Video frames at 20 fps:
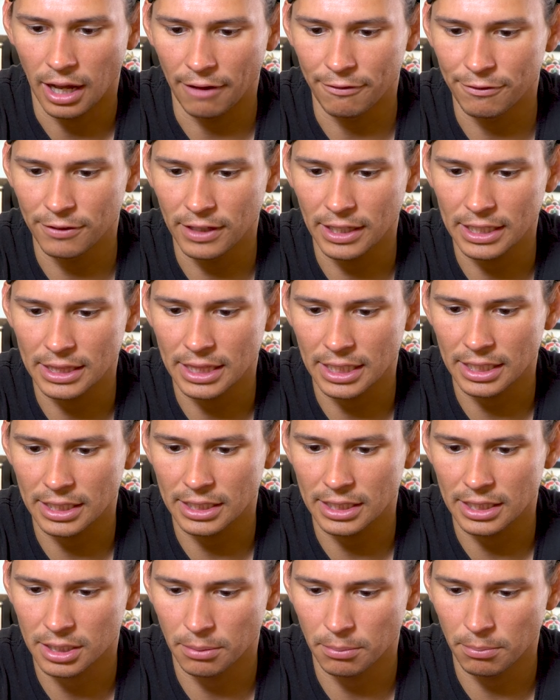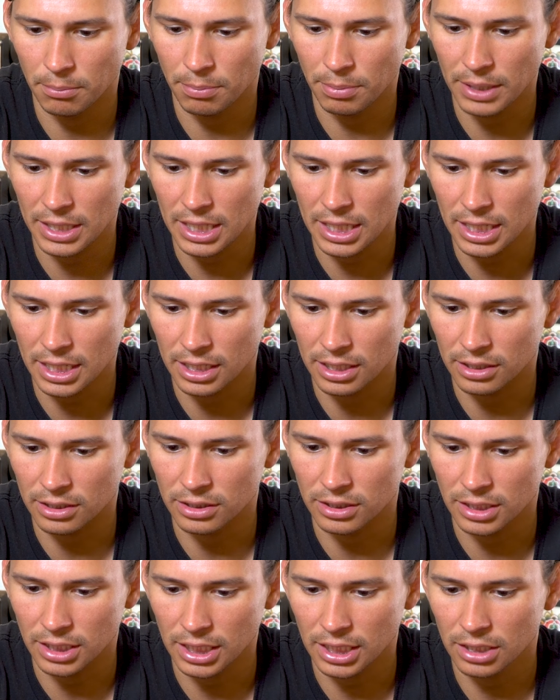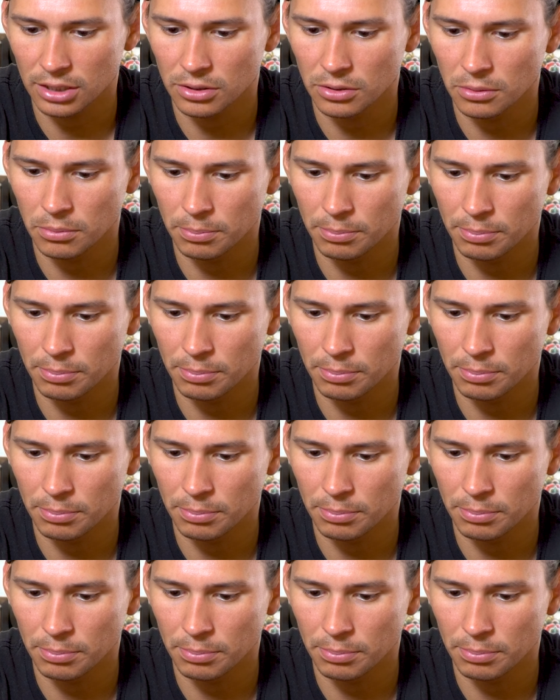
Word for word: I feel like they can be a little